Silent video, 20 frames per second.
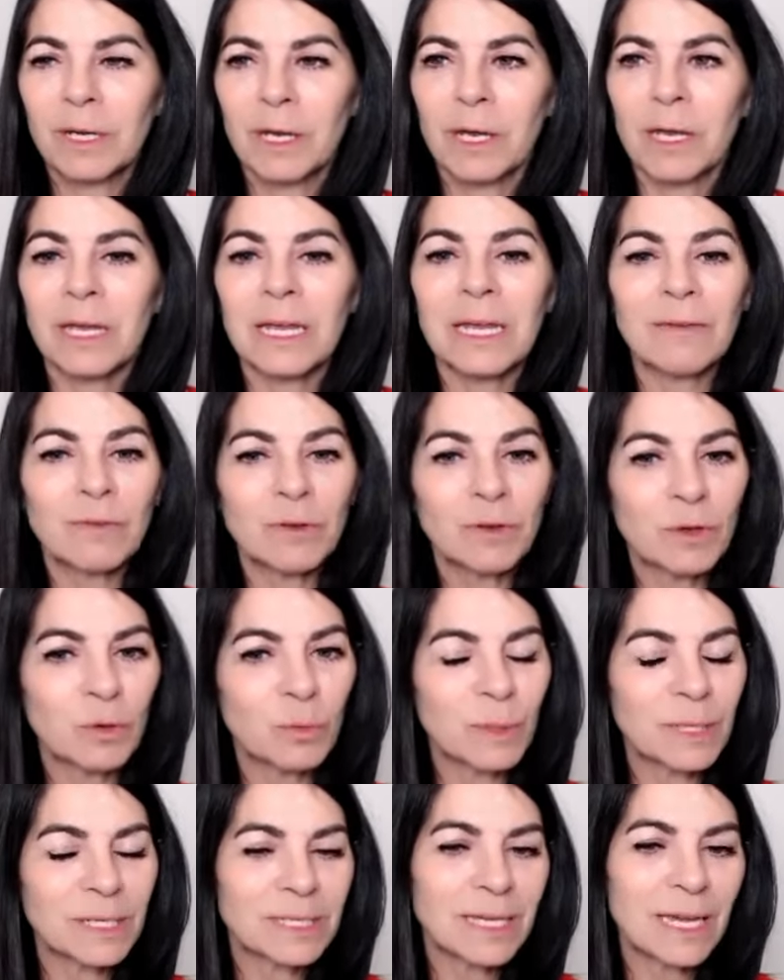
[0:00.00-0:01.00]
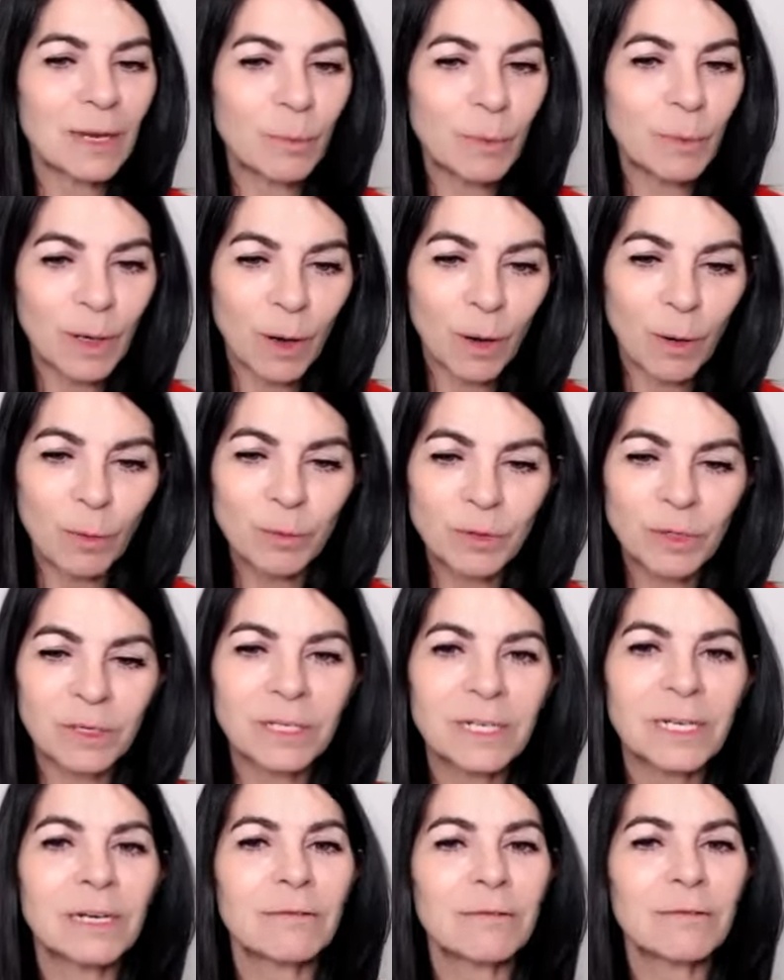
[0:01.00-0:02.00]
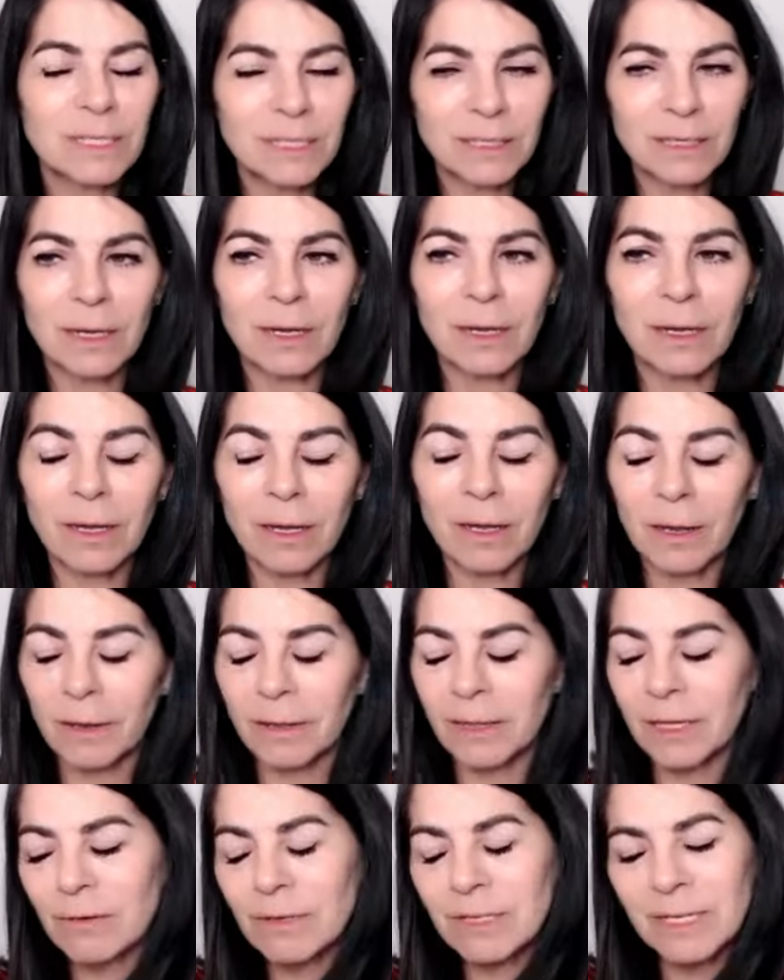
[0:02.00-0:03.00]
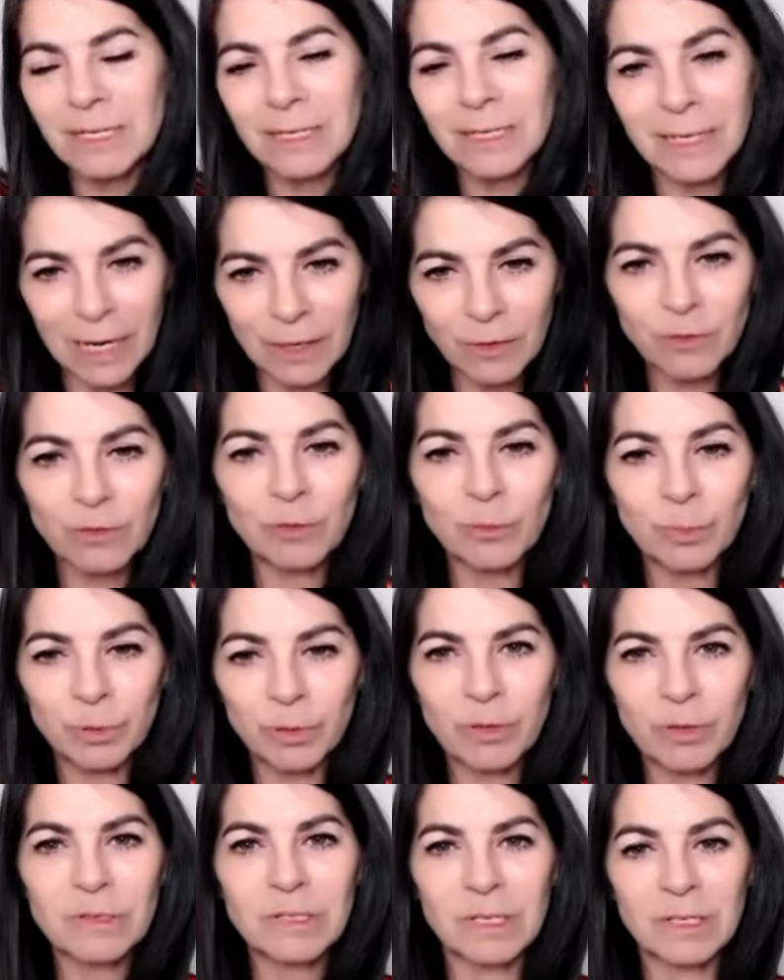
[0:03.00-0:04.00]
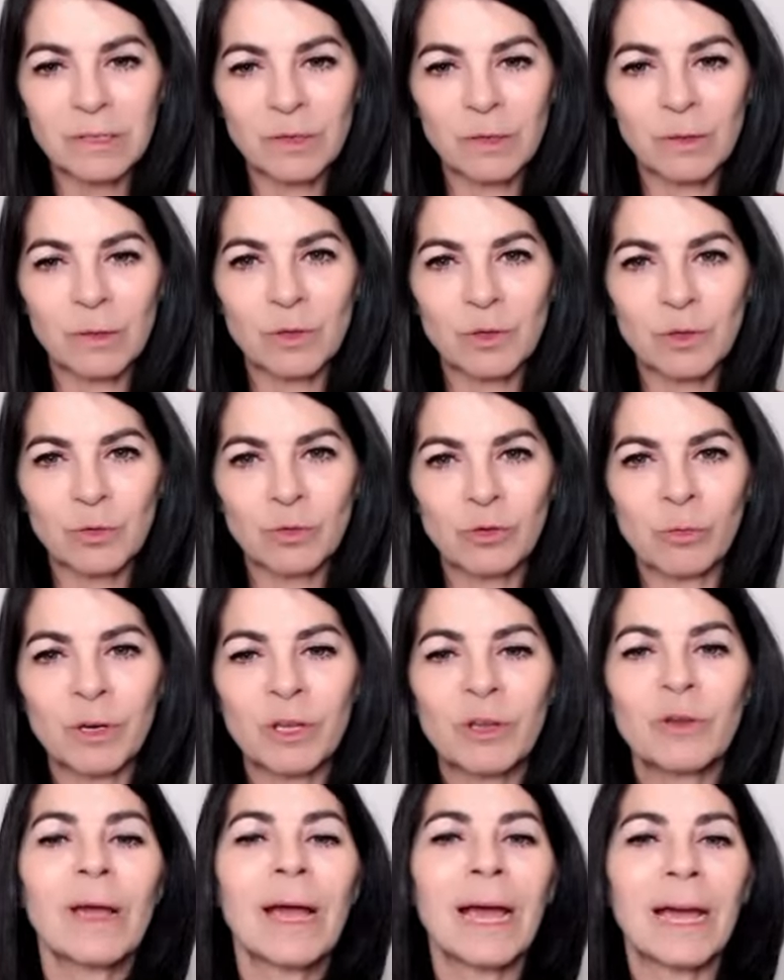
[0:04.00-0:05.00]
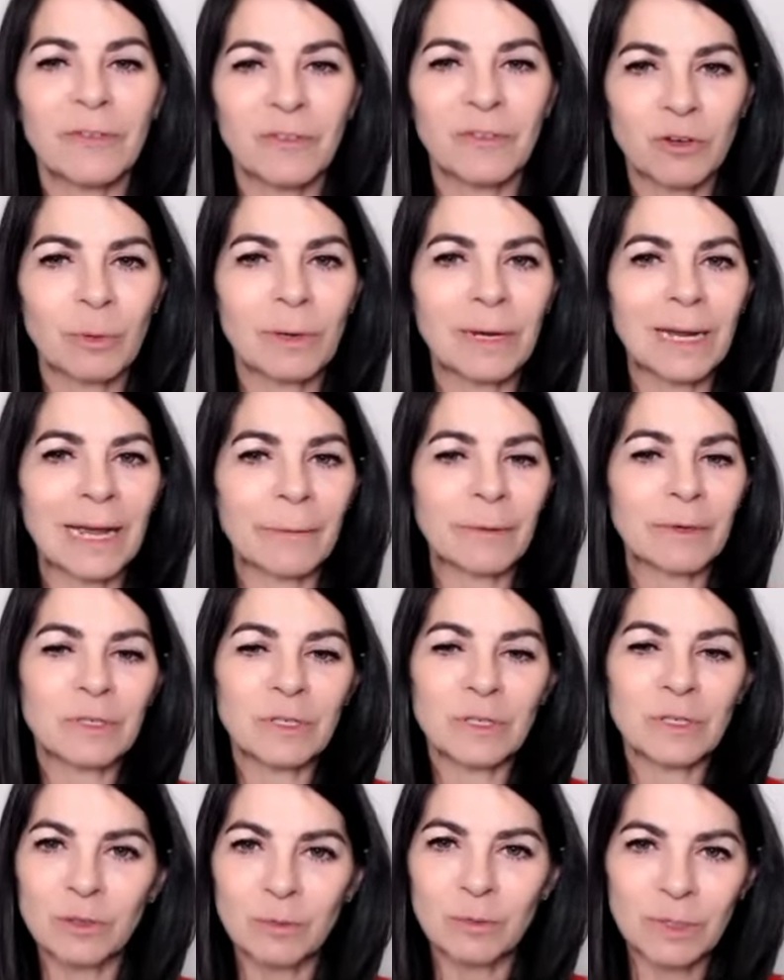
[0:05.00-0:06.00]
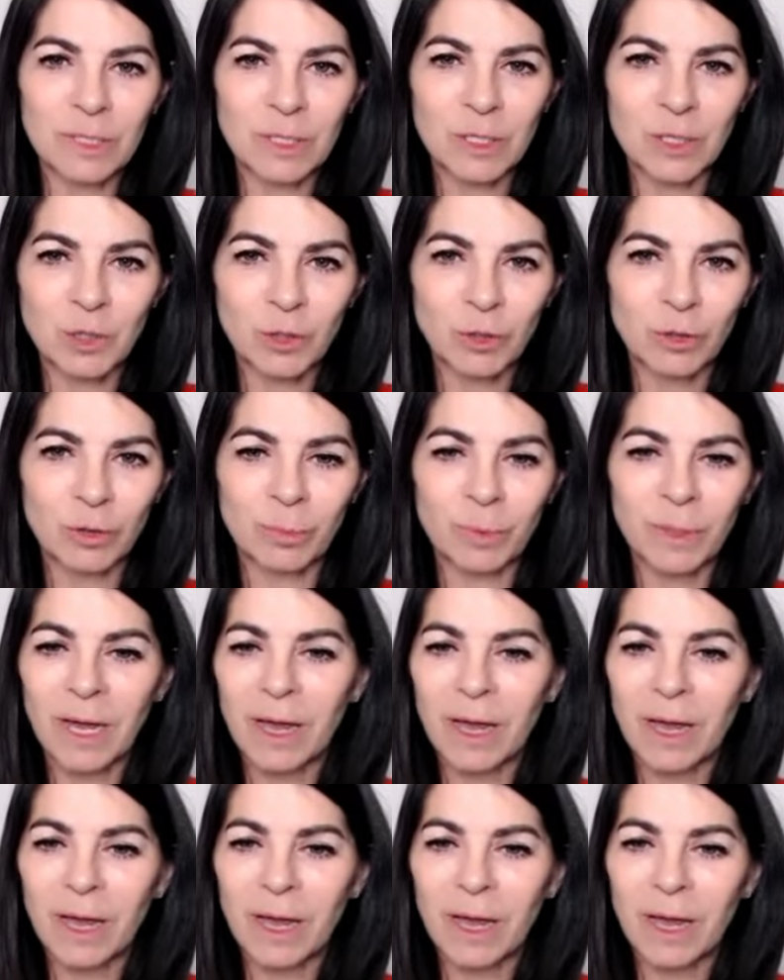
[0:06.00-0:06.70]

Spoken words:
even though we say we hold on, there is a natural process to the trauma. You have to allow it to do its job.